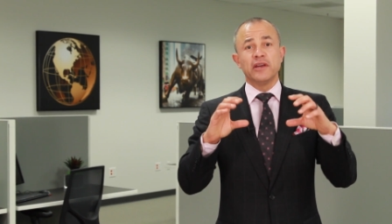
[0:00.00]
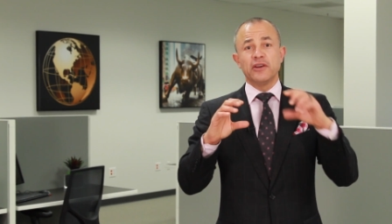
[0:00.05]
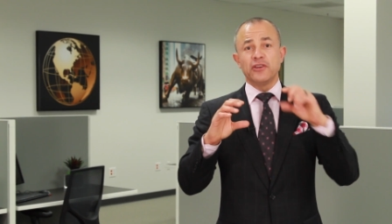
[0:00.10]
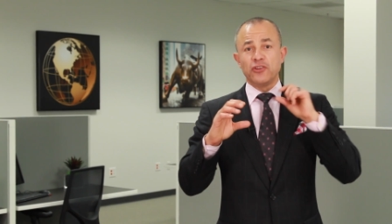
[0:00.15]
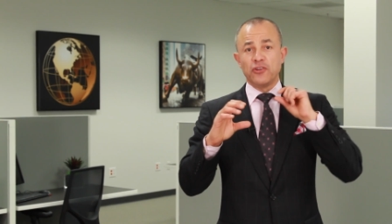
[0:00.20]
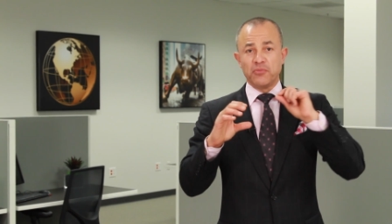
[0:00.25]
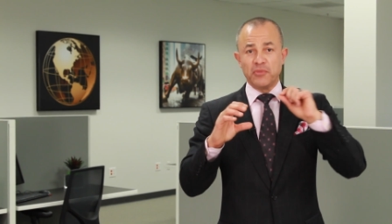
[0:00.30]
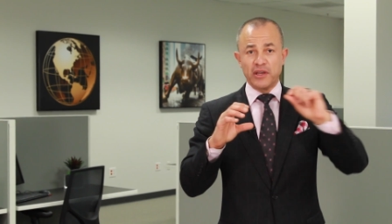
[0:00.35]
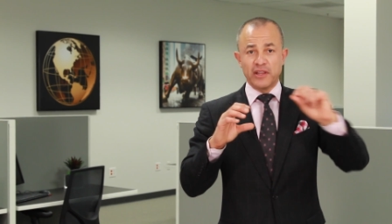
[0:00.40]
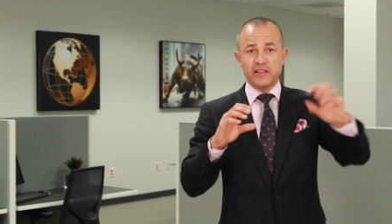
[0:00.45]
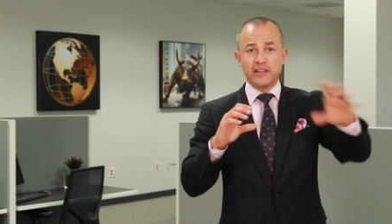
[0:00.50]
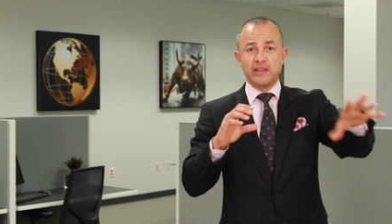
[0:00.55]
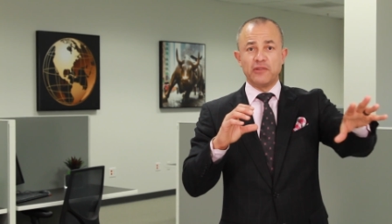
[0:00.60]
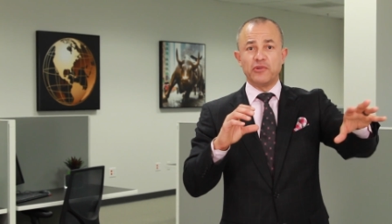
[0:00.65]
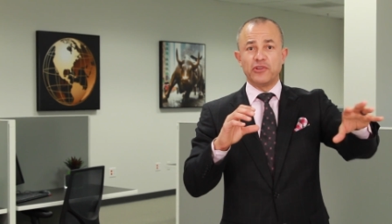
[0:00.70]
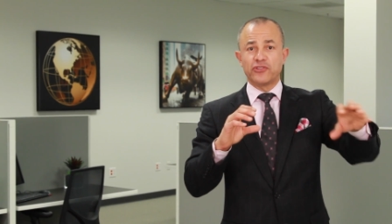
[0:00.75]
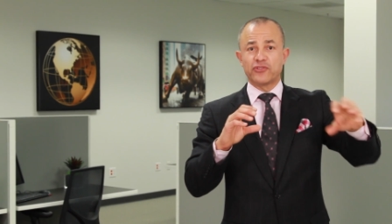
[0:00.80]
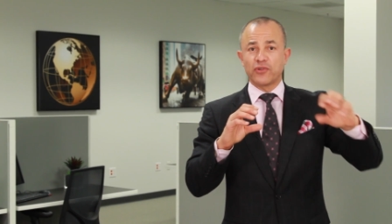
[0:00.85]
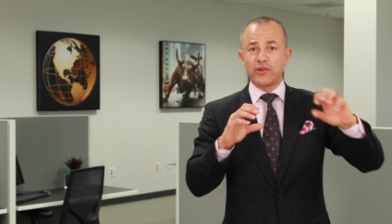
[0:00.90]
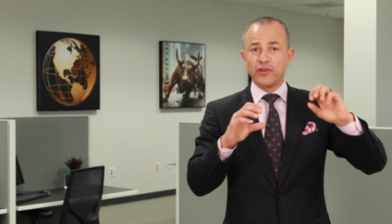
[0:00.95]
your monthly
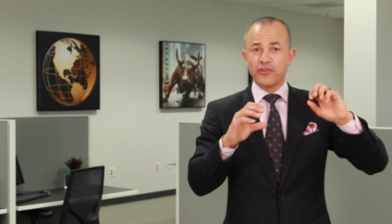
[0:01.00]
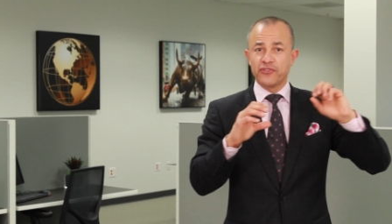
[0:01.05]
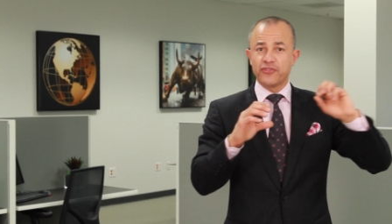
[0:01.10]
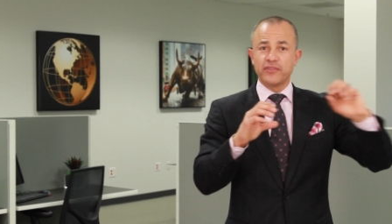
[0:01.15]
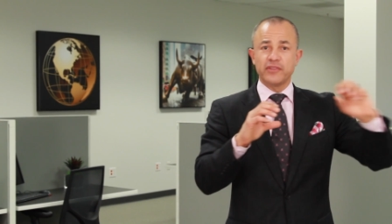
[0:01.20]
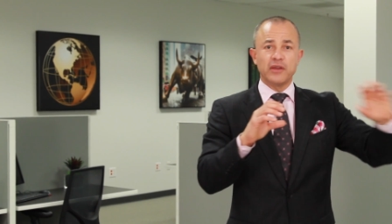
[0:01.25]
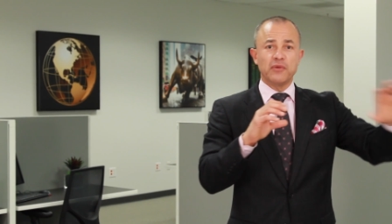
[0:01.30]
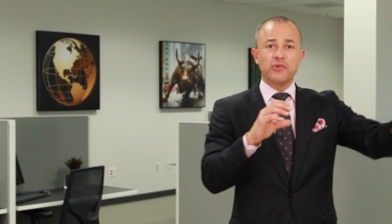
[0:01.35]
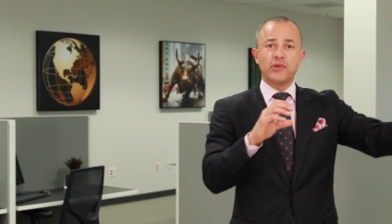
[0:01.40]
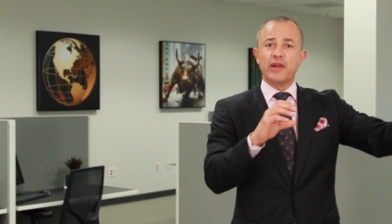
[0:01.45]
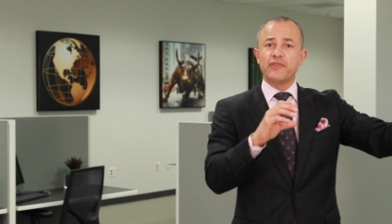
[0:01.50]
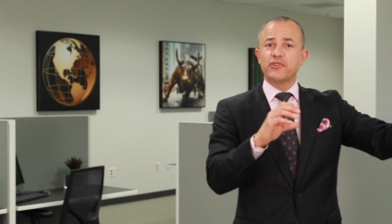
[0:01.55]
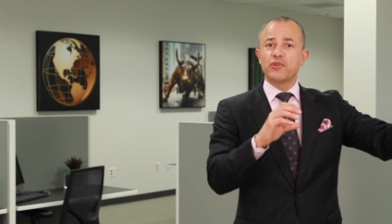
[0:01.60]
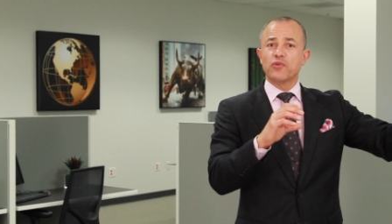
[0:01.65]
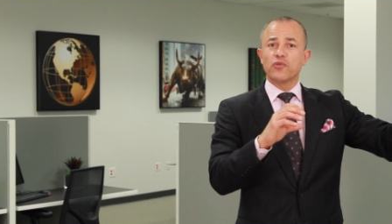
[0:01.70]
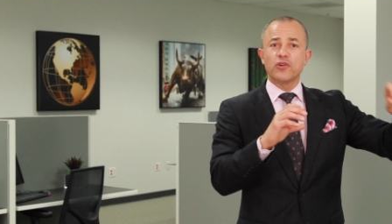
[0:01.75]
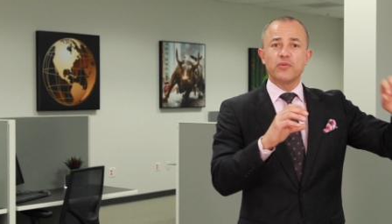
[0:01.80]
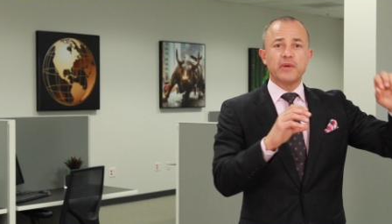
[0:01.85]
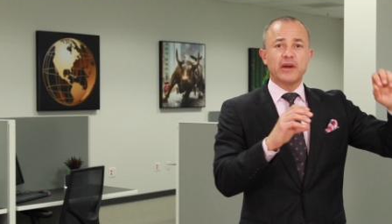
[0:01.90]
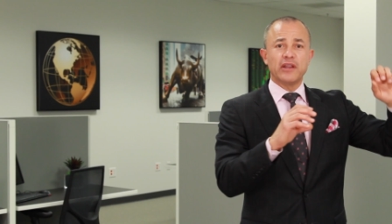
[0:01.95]
withdrawals, then we don't have to
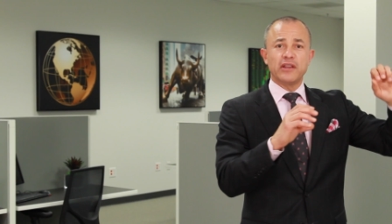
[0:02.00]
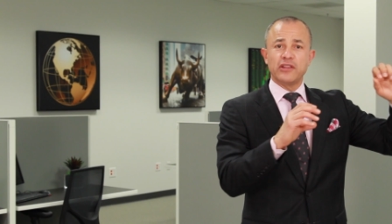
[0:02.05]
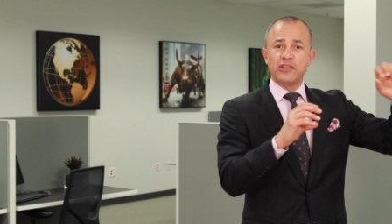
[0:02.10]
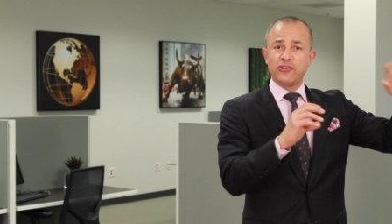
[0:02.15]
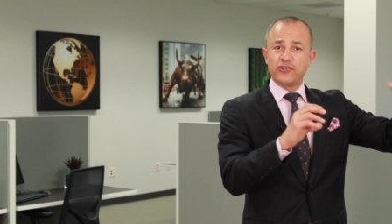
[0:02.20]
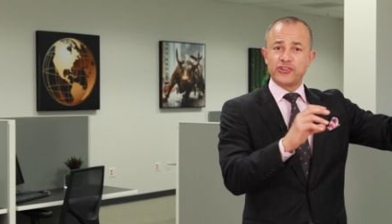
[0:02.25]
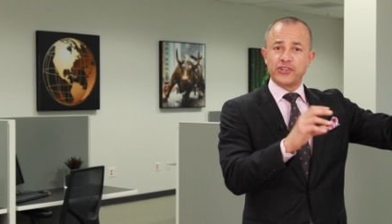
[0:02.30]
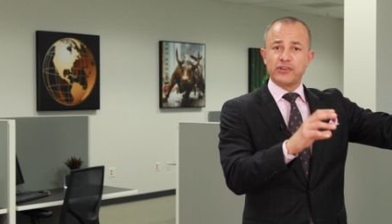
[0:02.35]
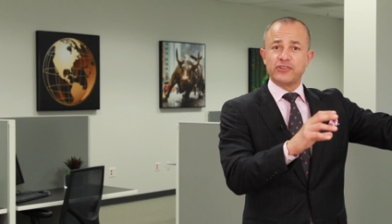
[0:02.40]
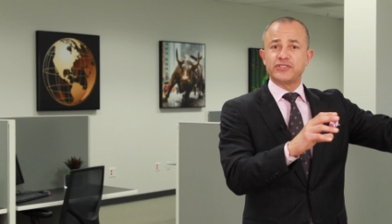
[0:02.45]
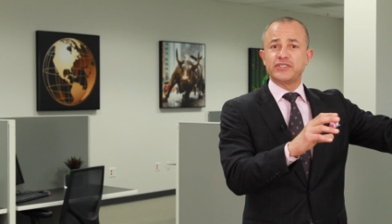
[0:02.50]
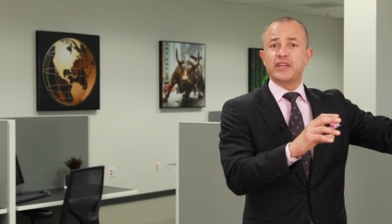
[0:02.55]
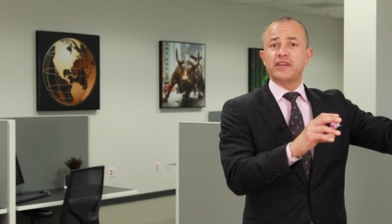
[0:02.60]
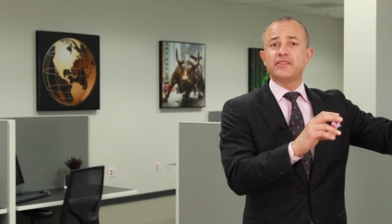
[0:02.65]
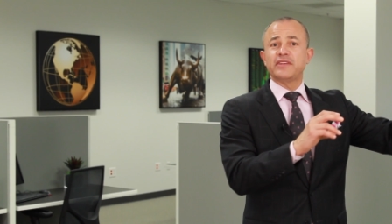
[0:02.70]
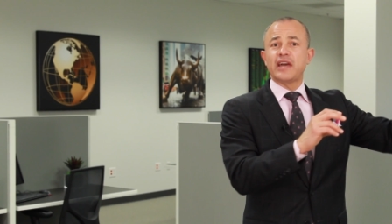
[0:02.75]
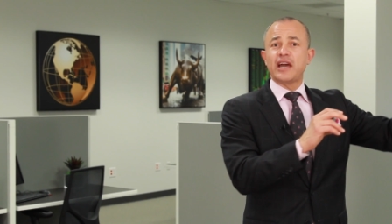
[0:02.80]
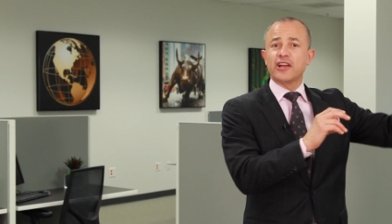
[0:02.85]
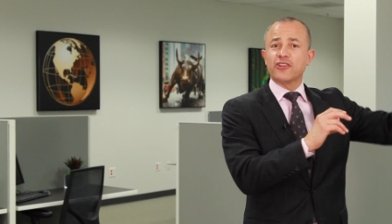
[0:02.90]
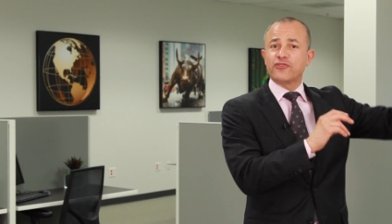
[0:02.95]
worry about it, and your shares stay
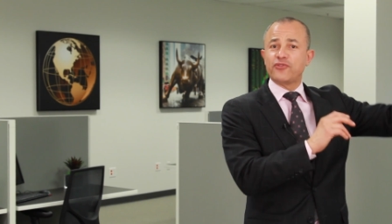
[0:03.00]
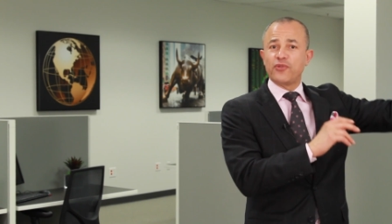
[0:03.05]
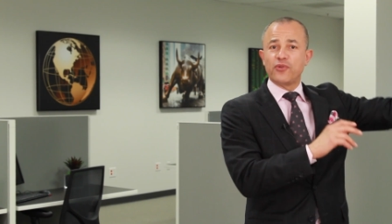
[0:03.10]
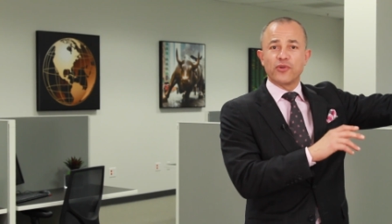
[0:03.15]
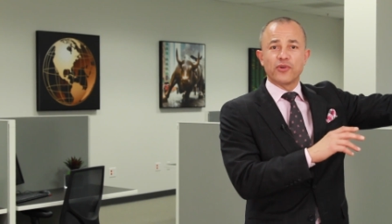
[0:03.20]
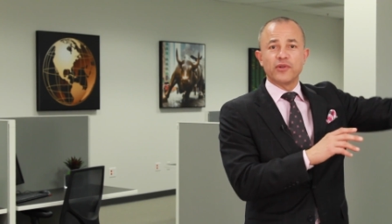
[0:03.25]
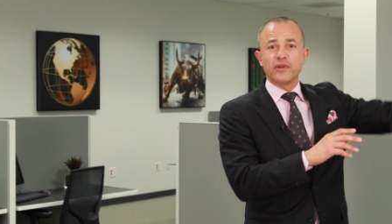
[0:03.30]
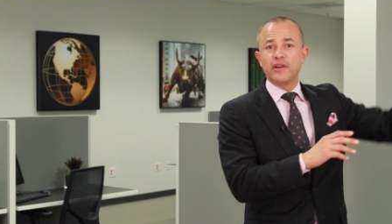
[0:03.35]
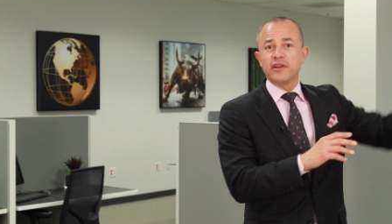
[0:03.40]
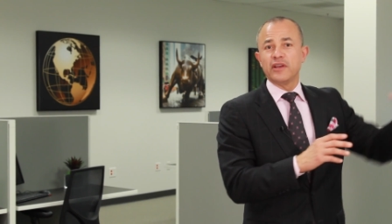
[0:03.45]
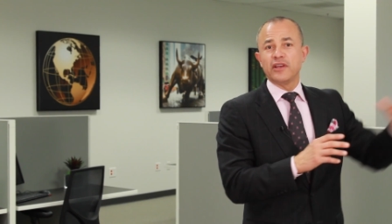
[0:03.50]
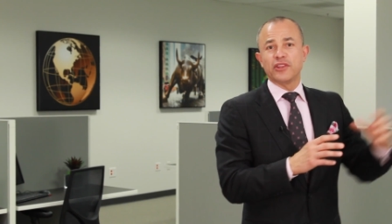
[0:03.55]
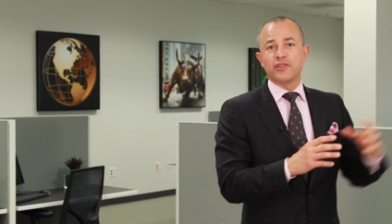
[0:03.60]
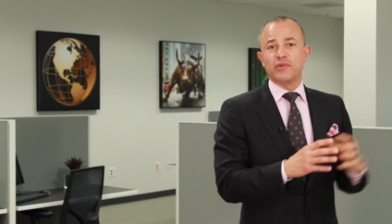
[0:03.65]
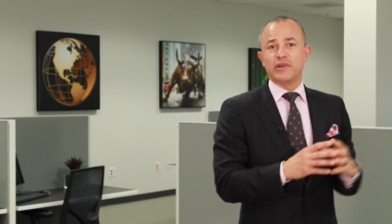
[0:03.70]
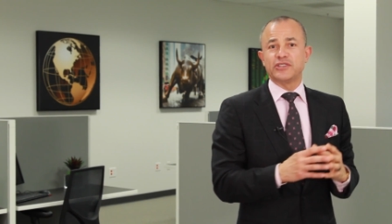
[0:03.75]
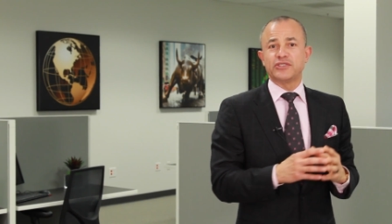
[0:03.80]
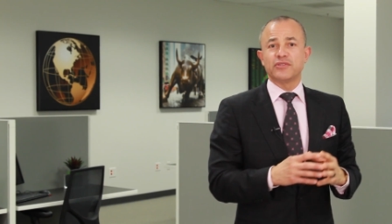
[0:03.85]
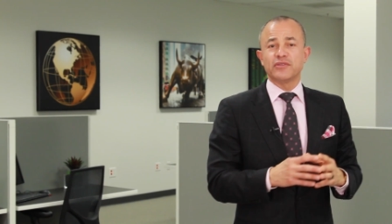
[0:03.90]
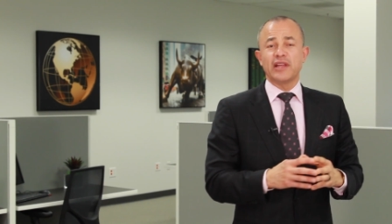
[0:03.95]
intact for the
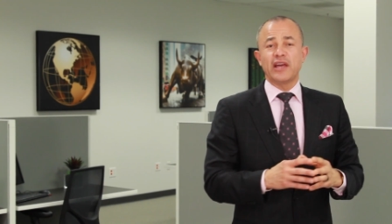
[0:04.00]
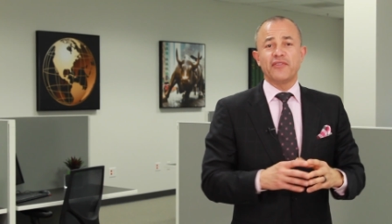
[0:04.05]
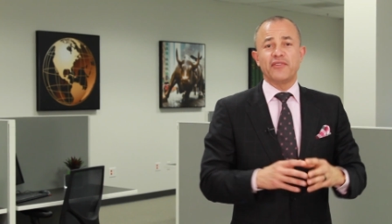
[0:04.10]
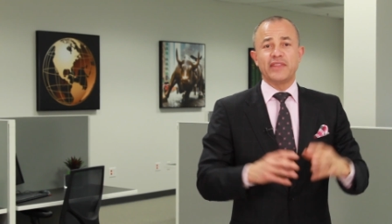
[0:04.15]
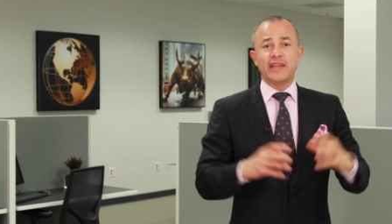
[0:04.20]
rest of your life,